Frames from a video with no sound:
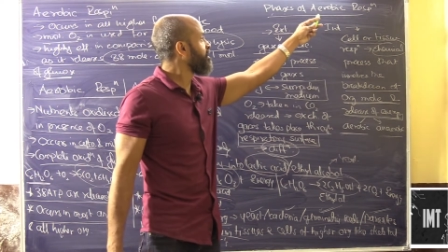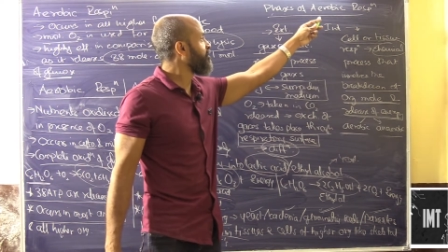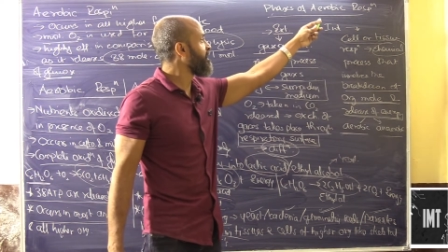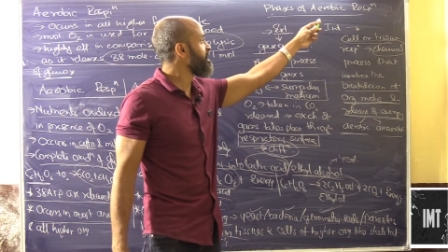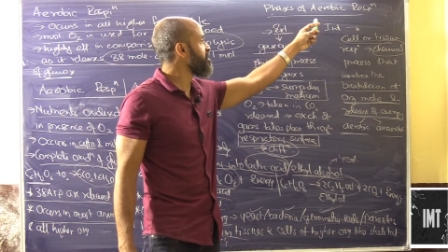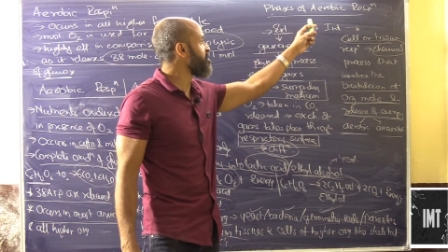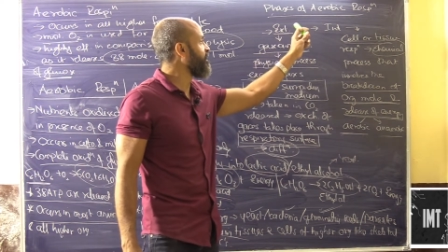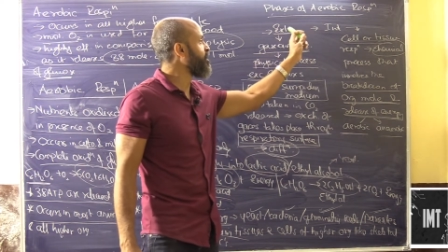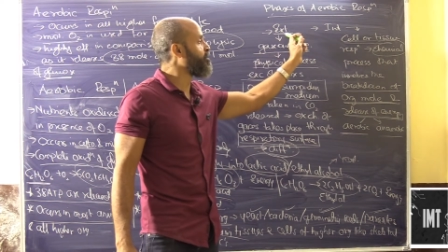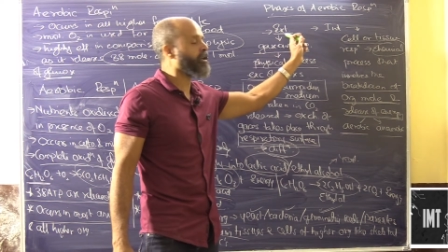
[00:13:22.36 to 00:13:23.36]
the phases of
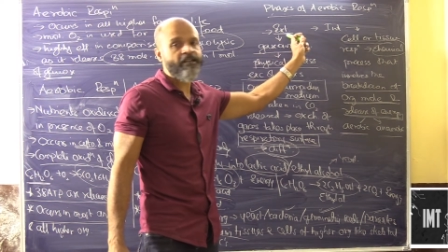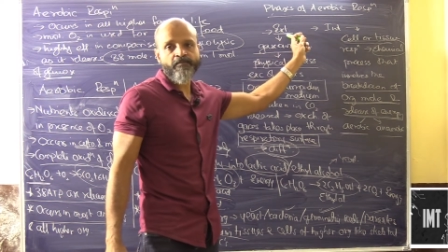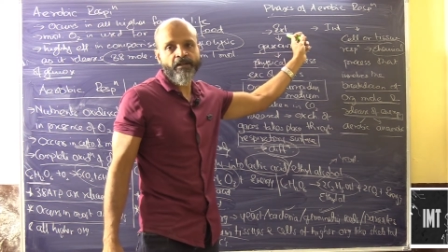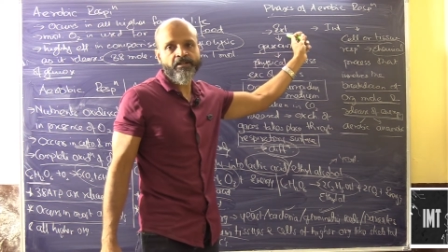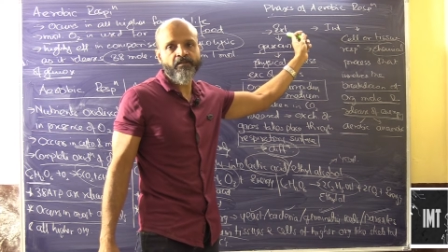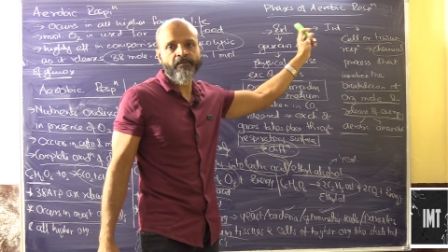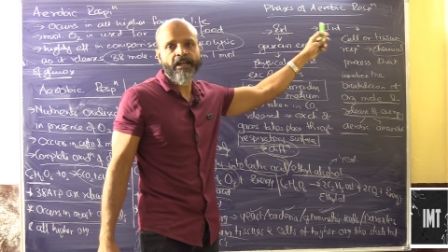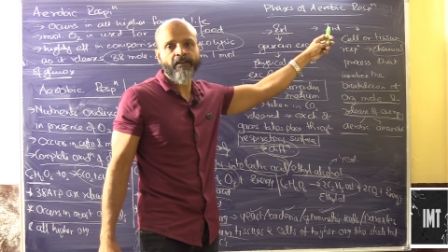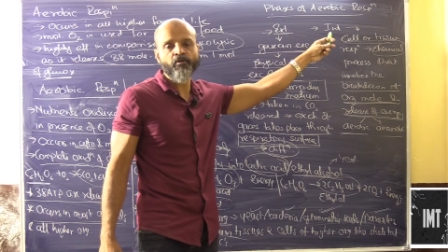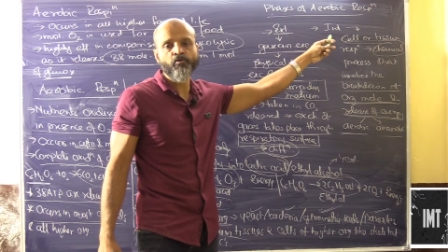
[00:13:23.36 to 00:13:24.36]
aerobic respiration, we
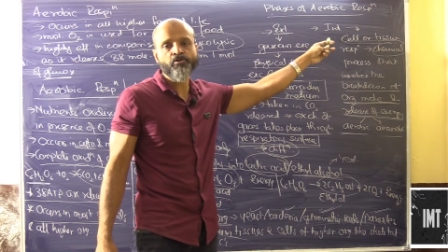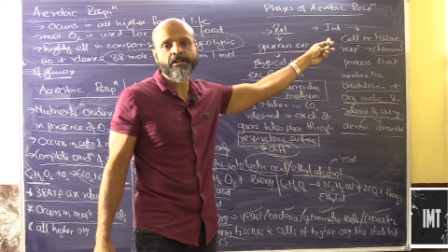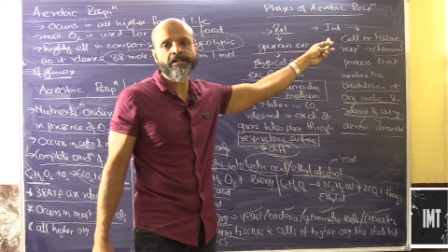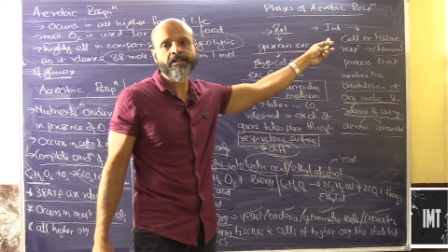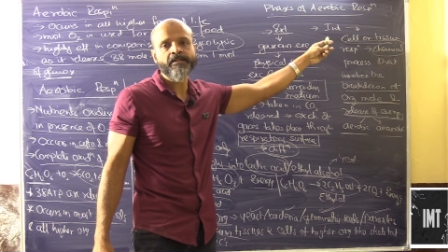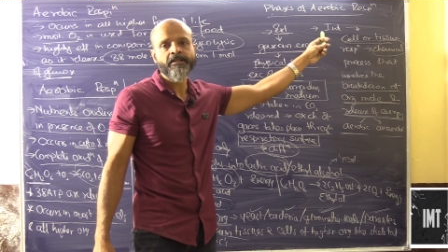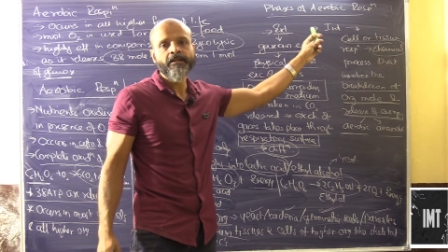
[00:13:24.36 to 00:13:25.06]
have two stages.